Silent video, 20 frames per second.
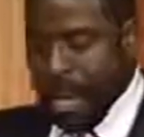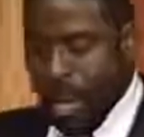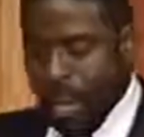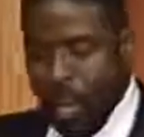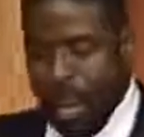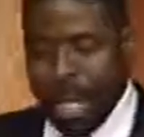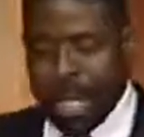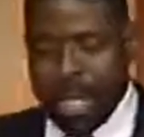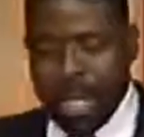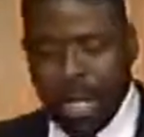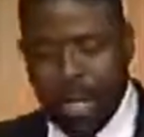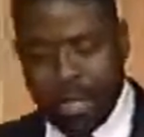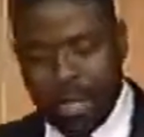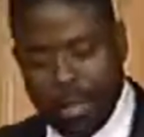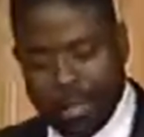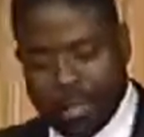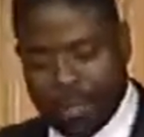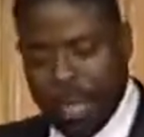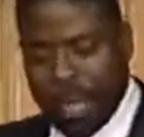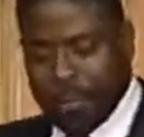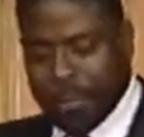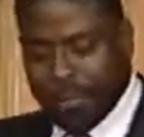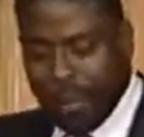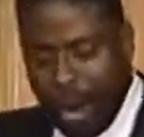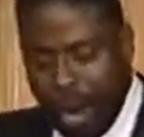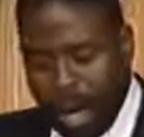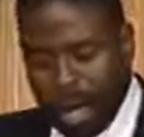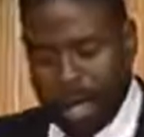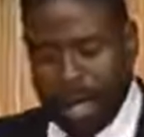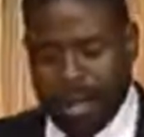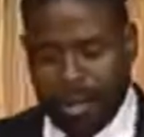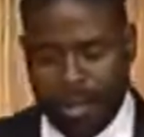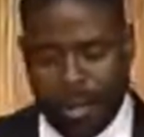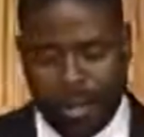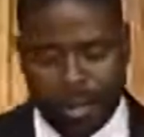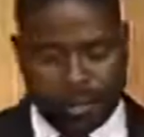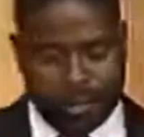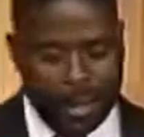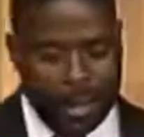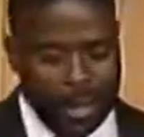Working on yourself, talking to
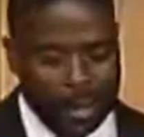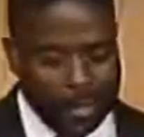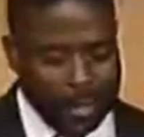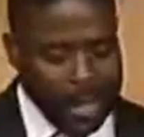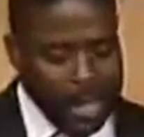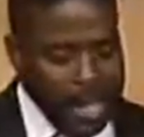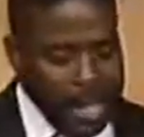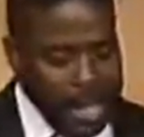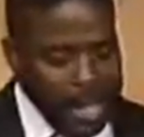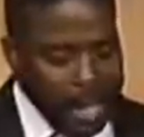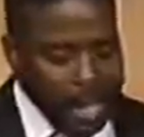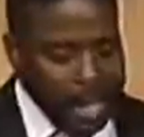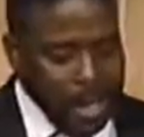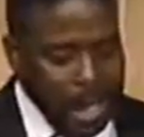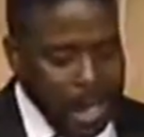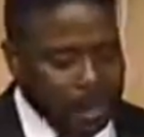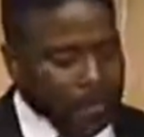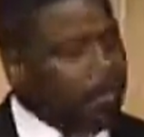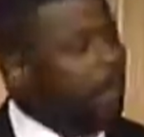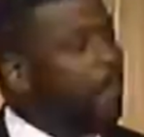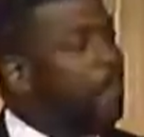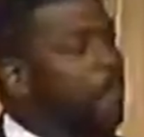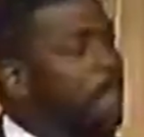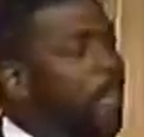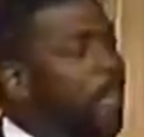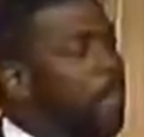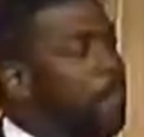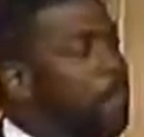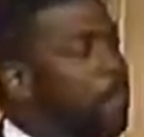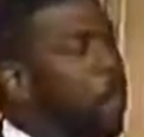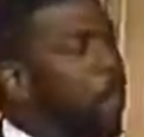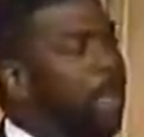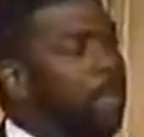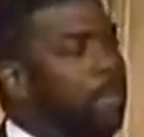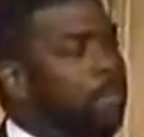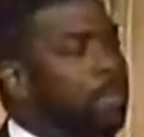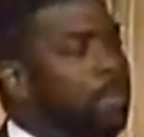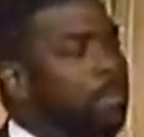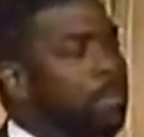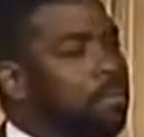yourself. That's so very
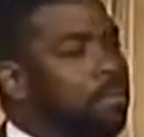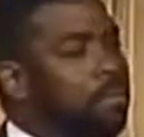important.